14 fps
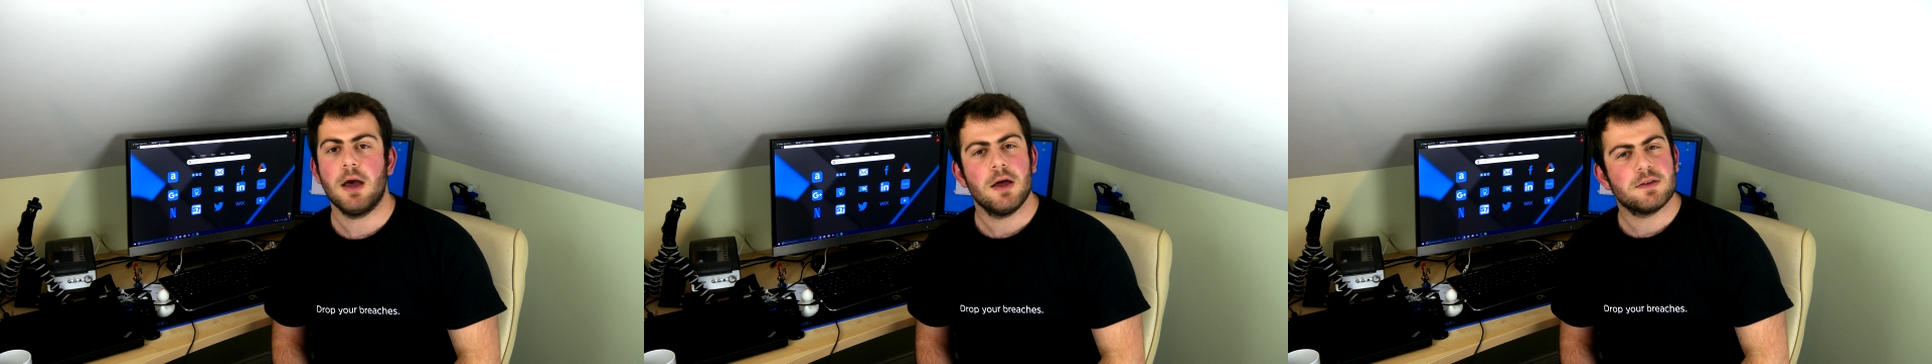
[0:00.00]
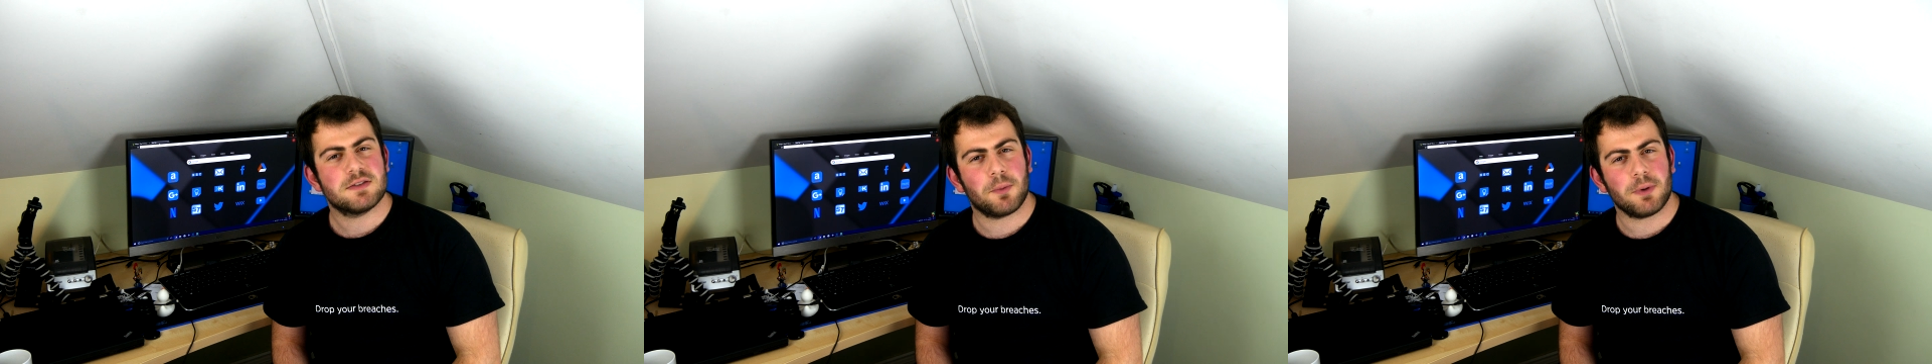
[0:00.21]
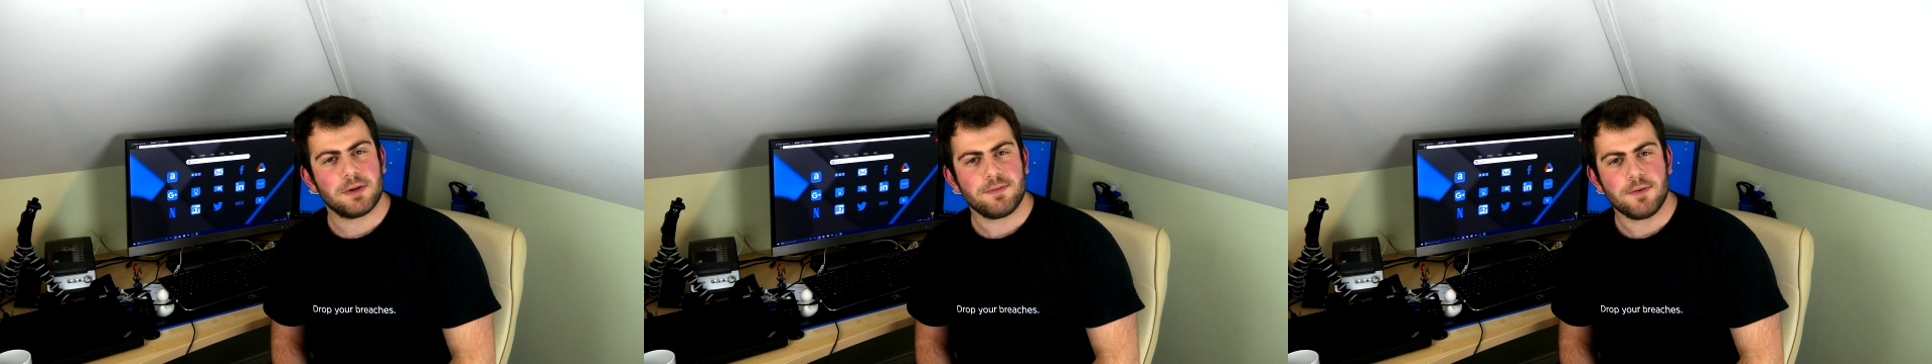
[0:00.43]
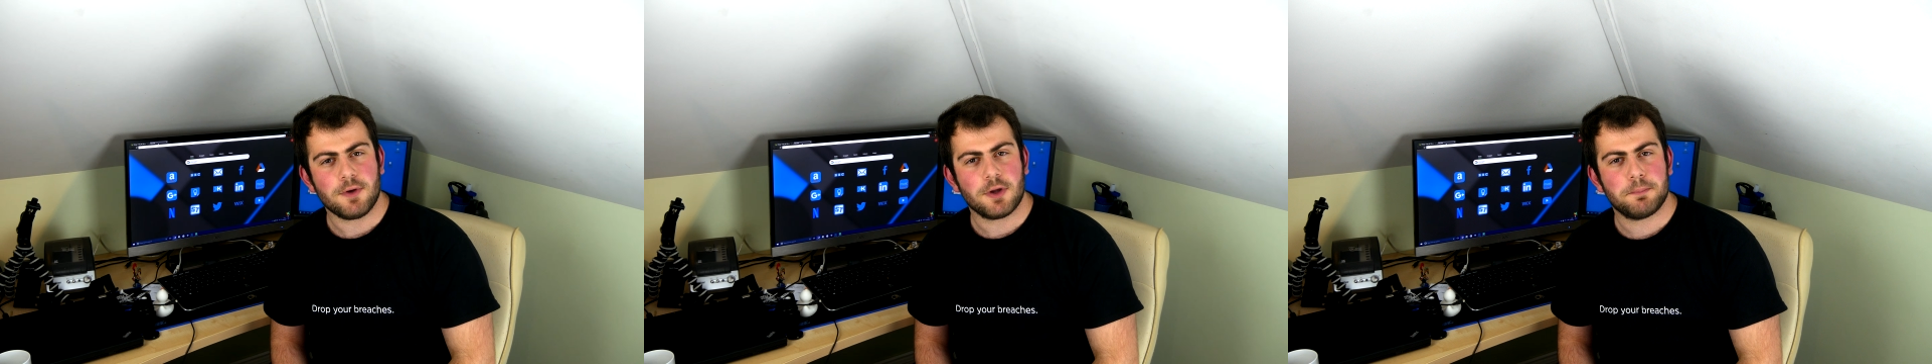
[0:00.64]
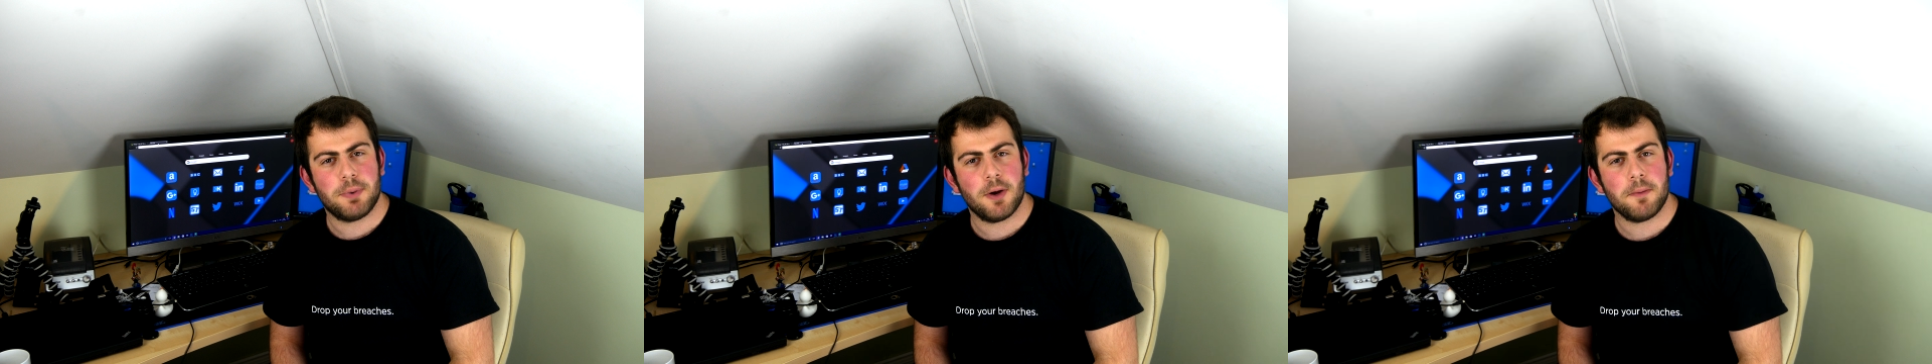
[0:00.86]
So what if you
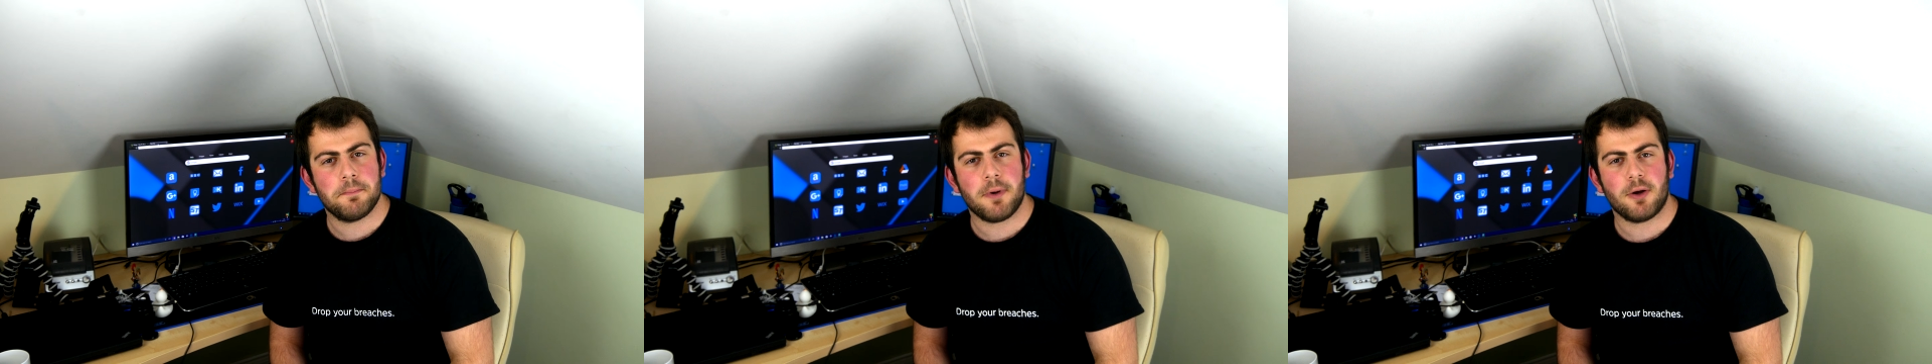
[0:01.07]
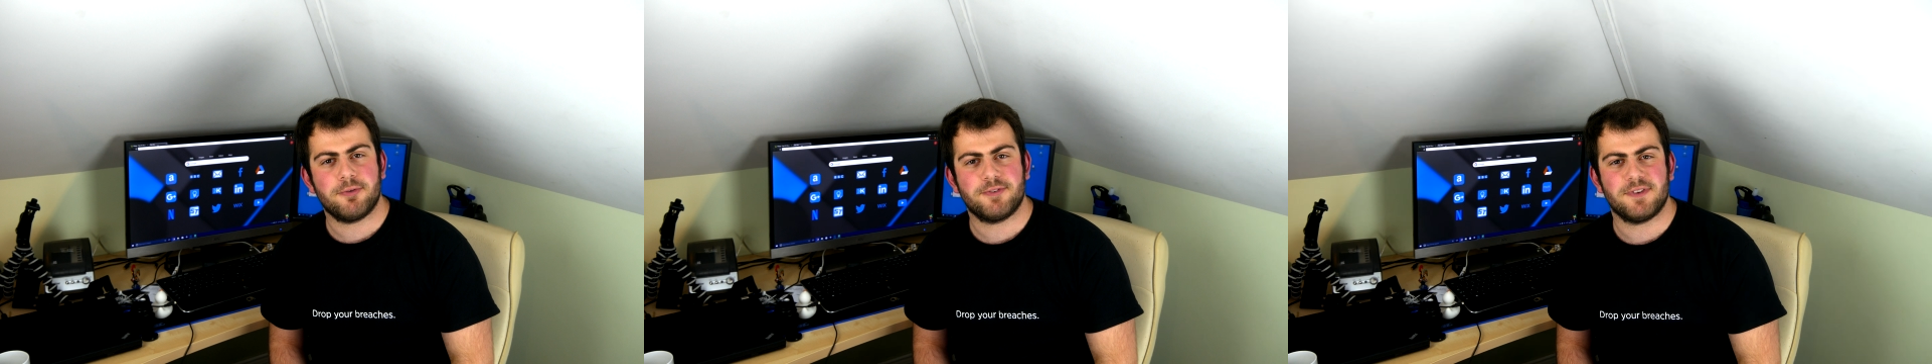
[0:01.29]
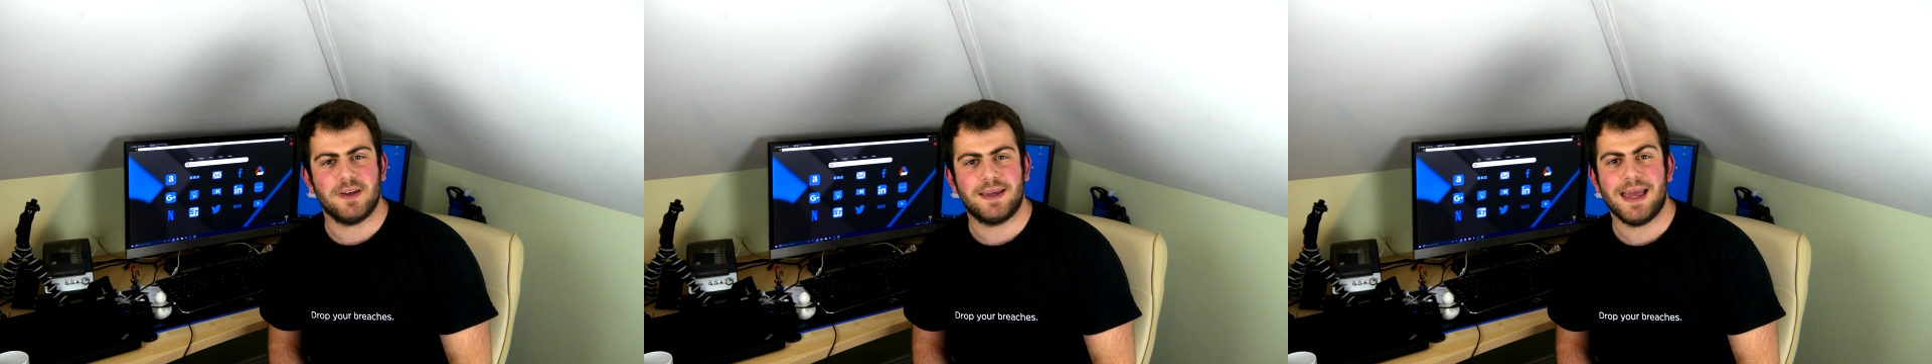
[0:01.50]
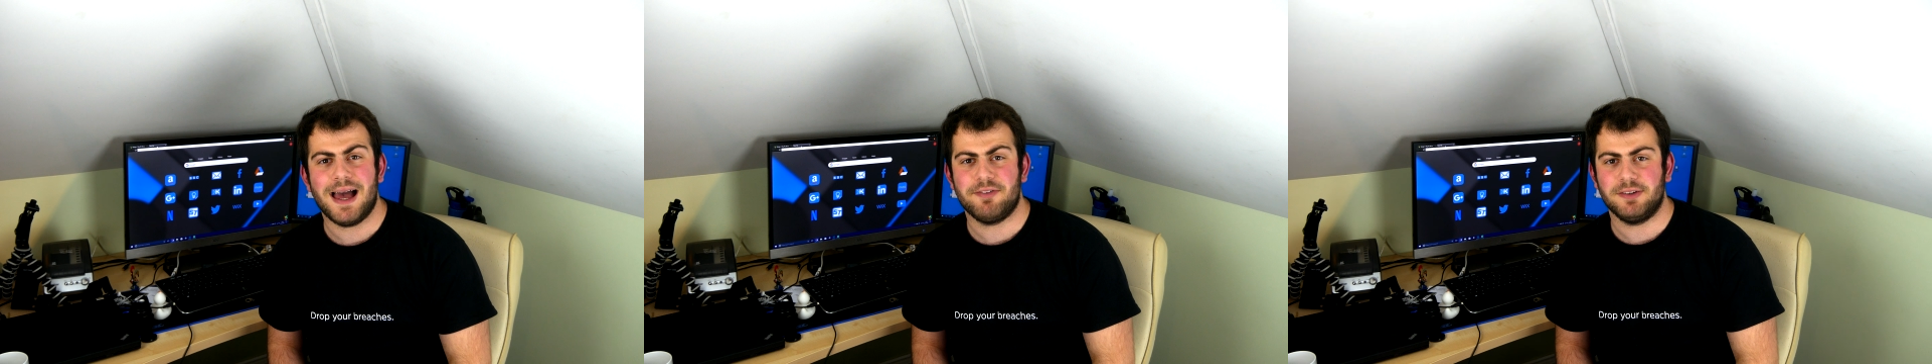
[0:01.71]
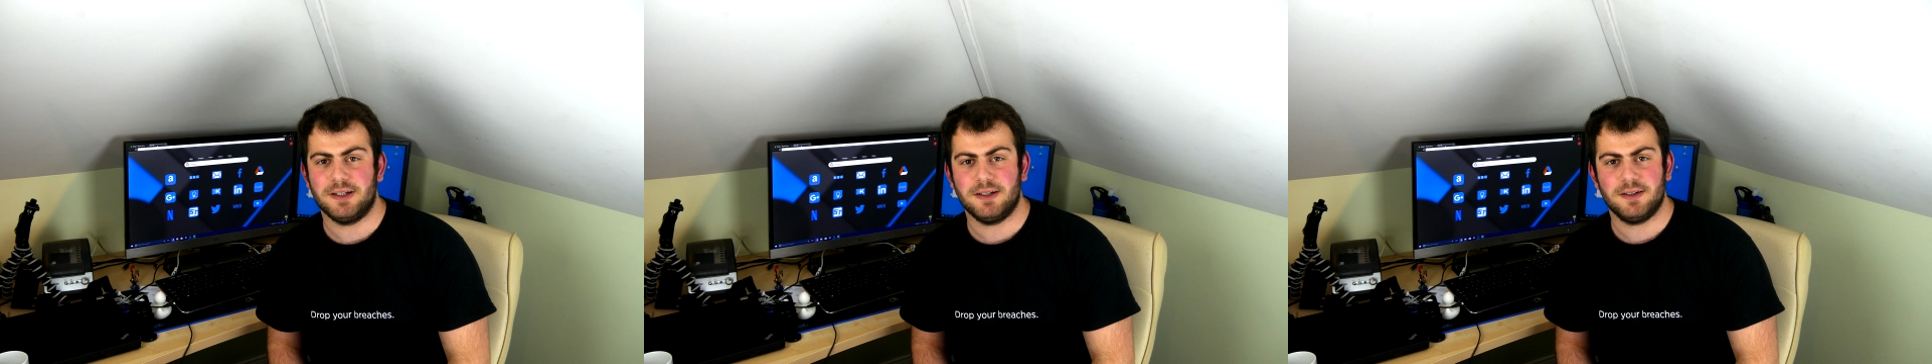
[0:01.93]
could put both together?